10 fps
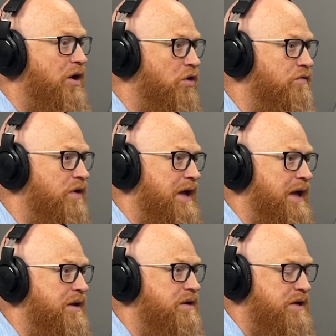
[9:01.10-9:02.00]

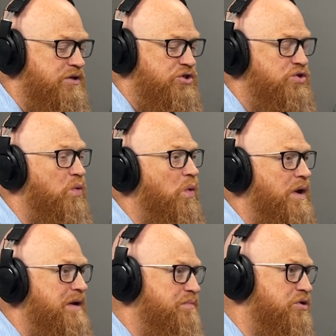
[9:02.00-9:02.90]
overhead is
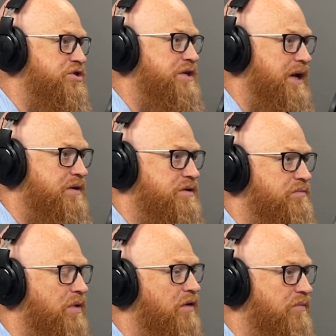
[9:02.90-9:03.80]
20%
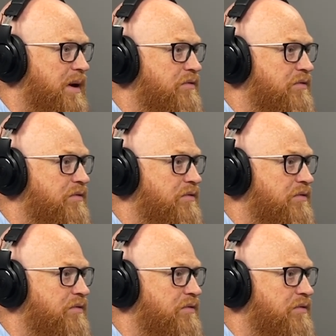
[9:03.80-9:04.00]
of my